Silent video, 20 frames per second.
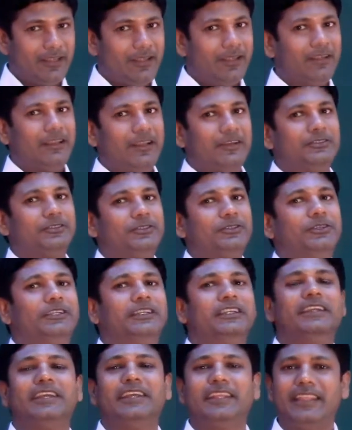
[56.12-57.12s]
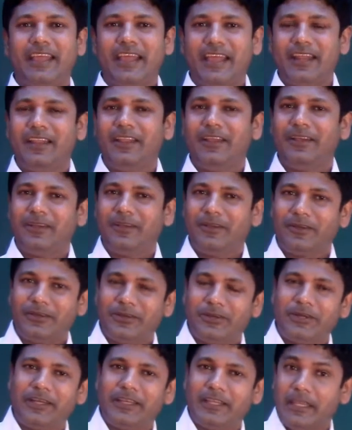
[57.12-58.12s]
That's good to hear that.
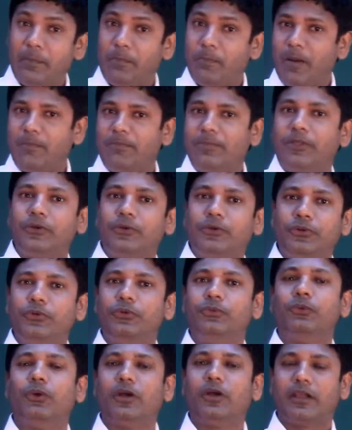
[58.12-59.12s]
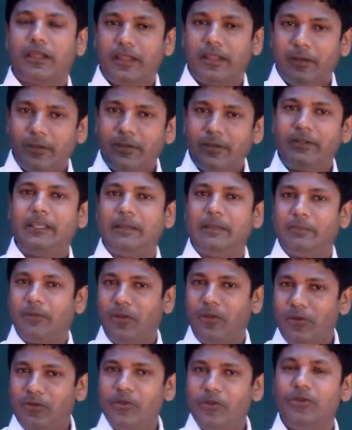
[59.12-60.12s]
Good, keep up the good work,
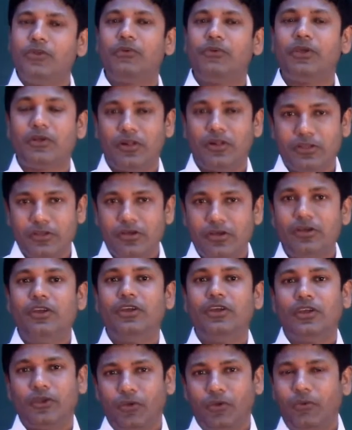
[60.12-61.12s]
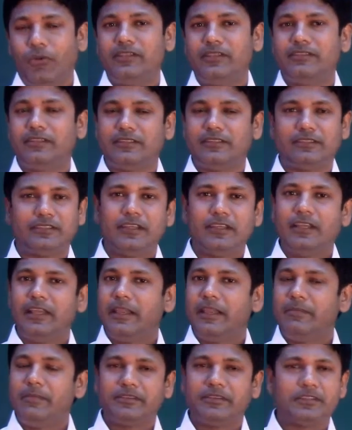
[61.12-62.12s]
continue doing all your quizzes.
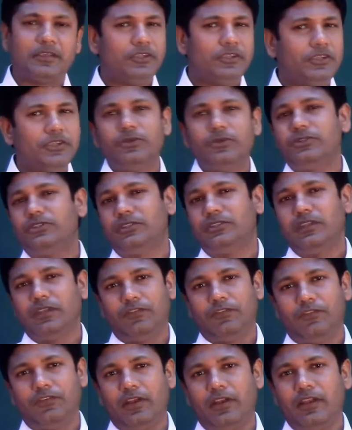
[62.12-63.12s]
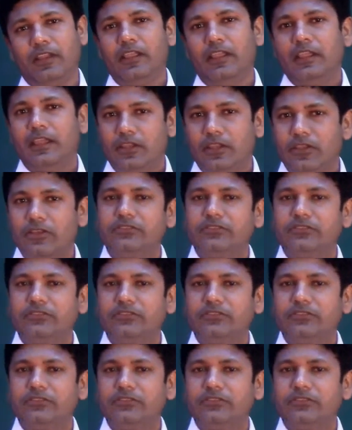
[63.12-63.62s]
It makes a huge difference in your